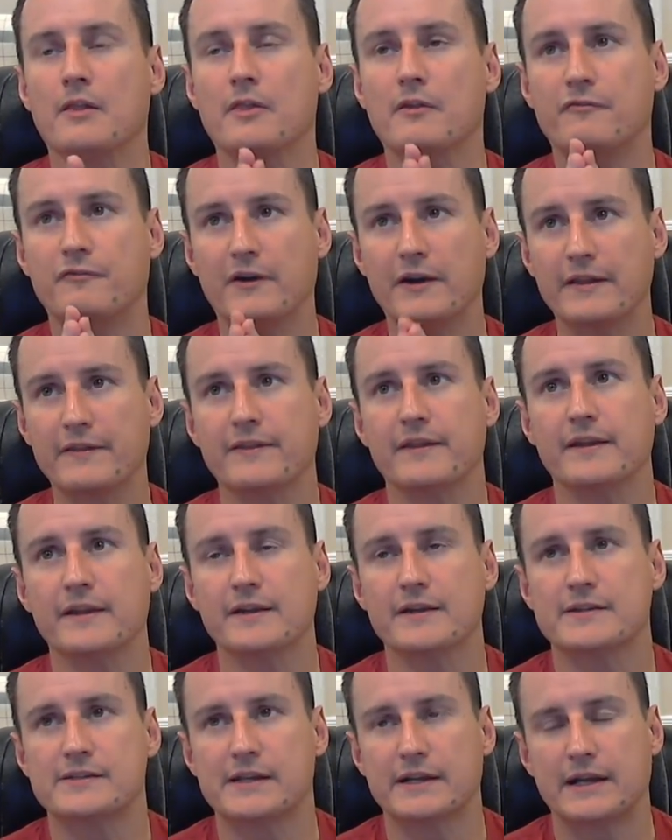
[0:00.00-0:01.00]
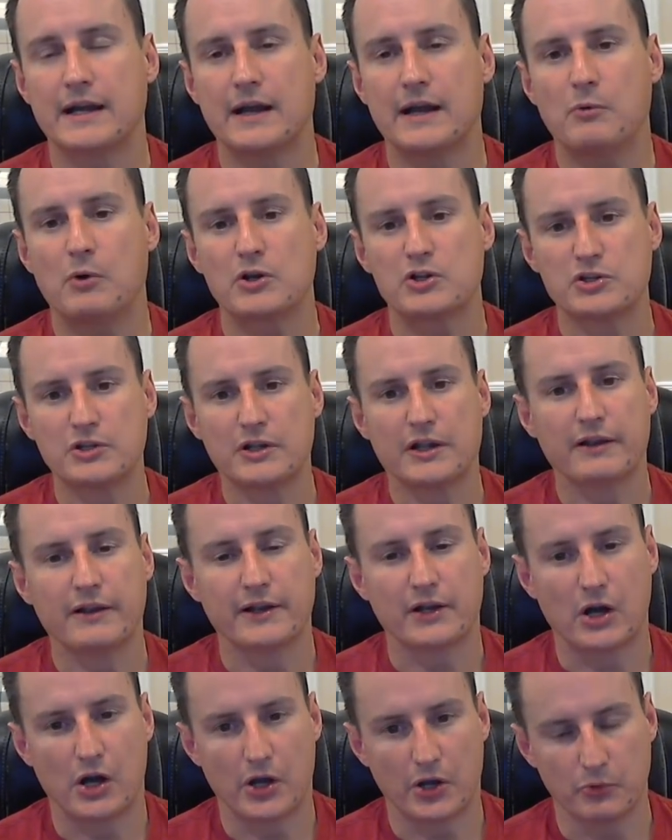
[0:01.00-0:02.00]
The funny thing is, like, I watch a lot of
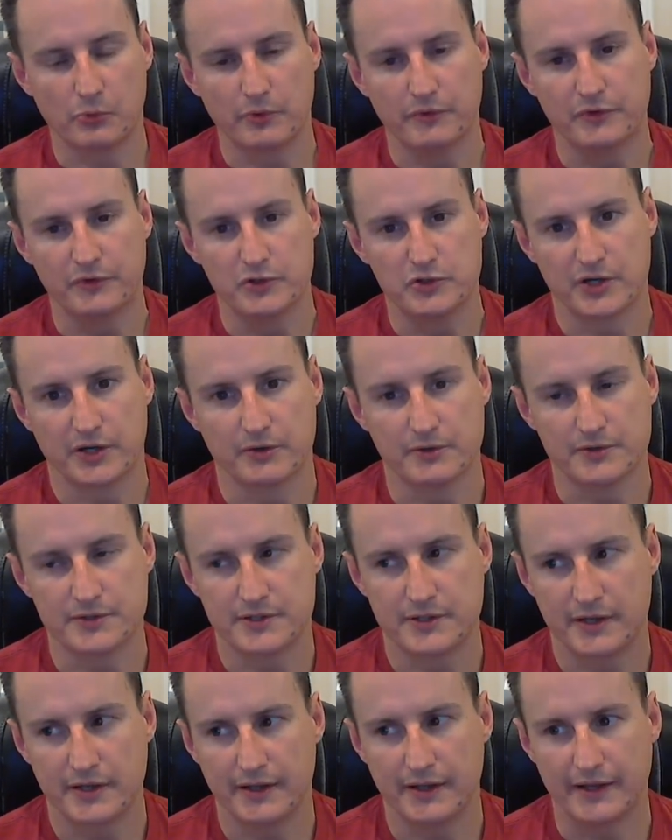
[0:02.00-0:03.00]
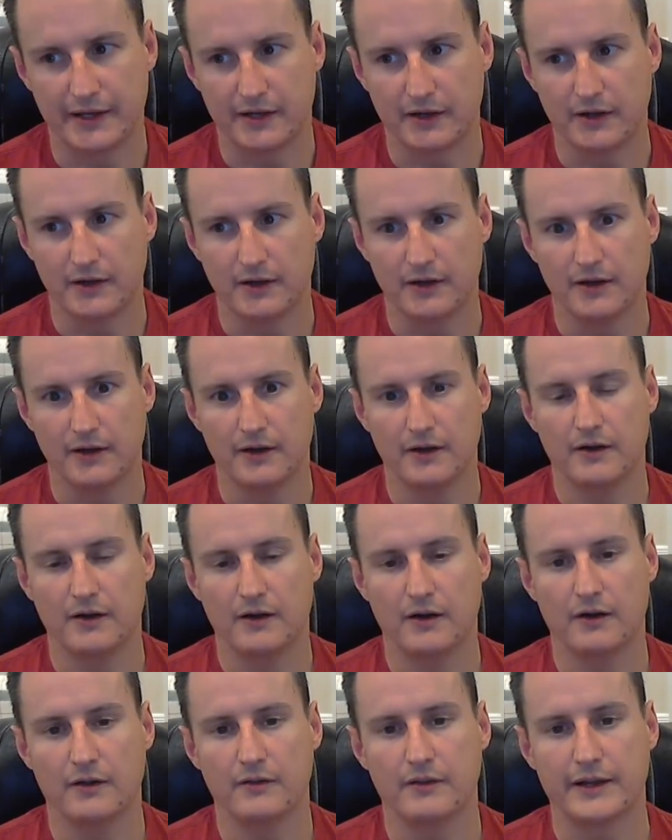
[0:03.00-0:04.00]
like auto review channels, like
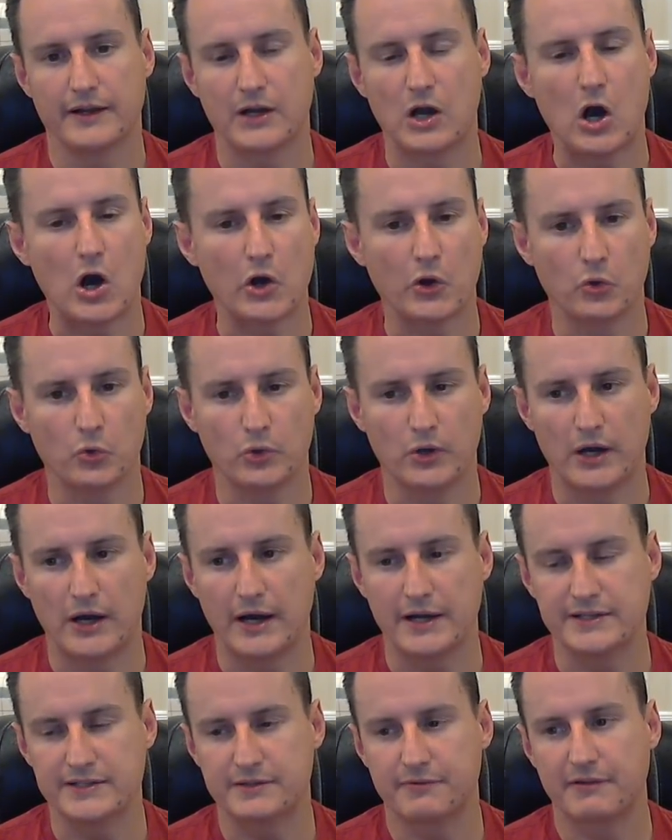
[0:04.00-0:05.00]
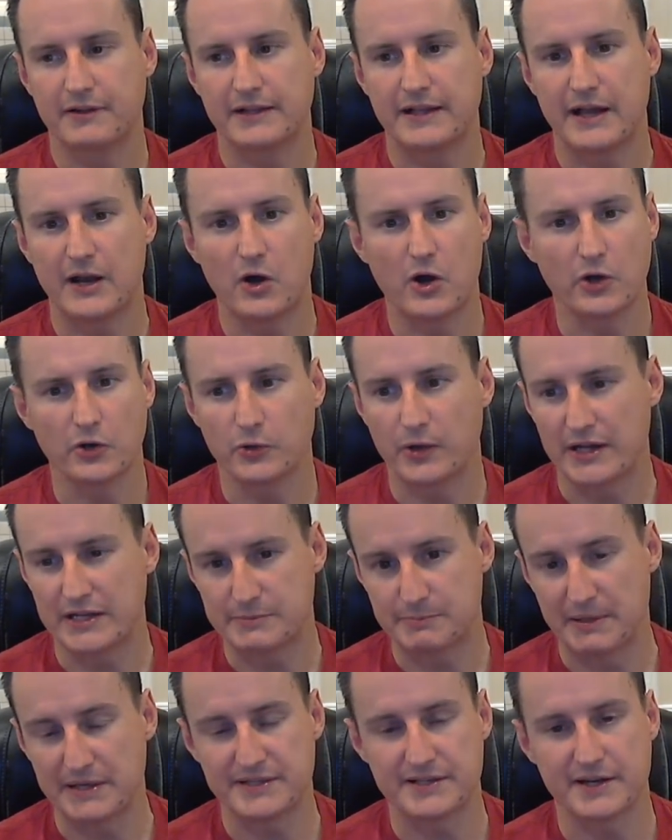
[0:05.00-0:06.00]
Auto Guide, stuff like that. Auto
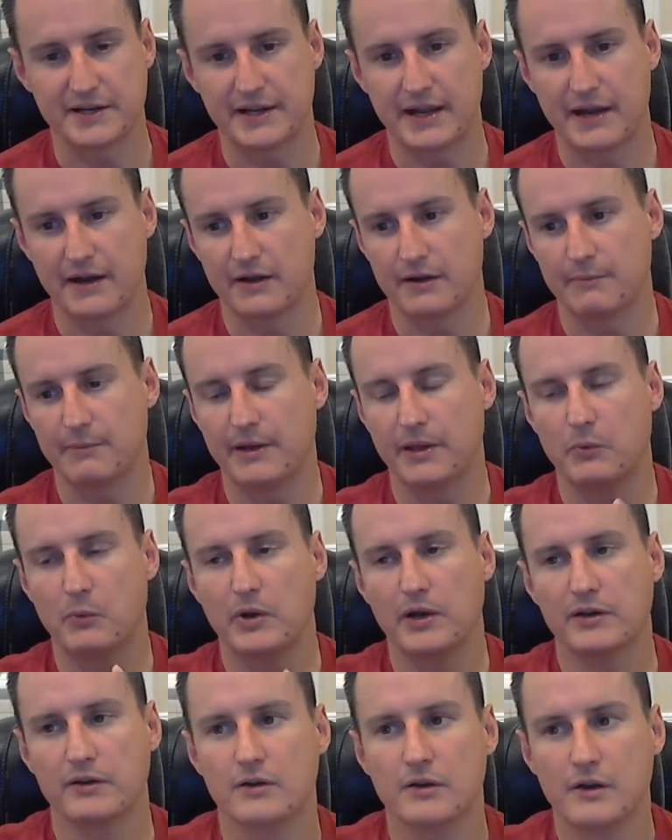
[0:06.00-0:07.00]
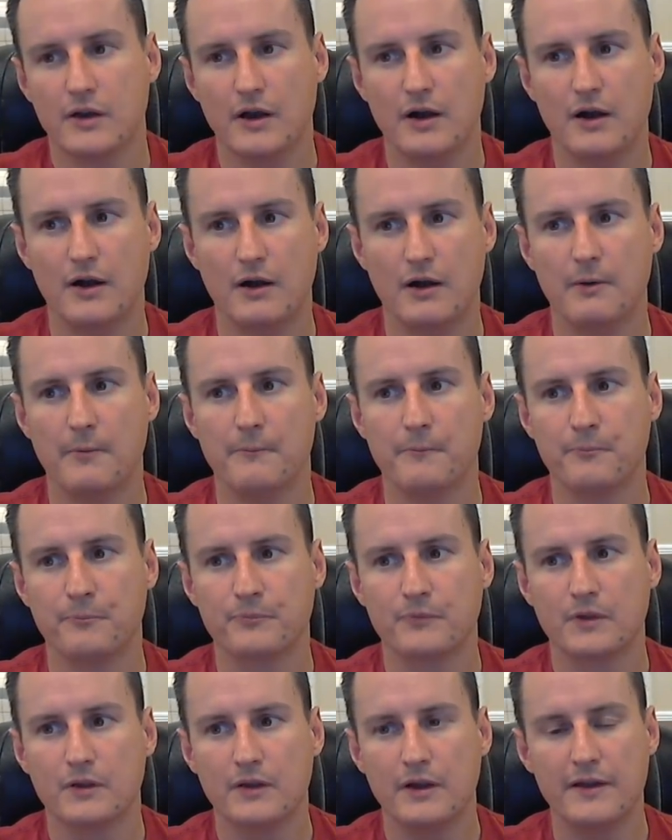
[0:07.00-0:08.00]
Guide's based out of Canada, by the way.
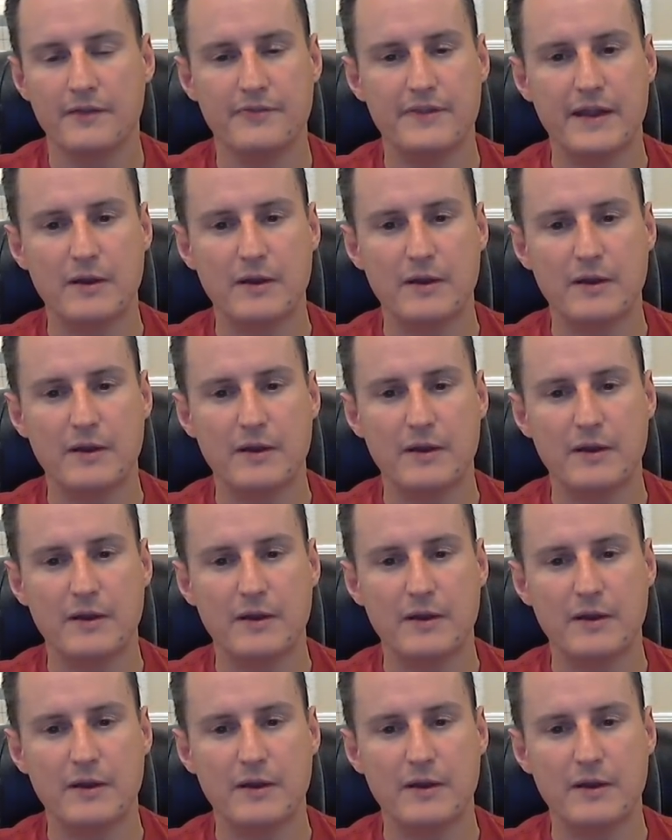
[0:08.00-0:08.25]
And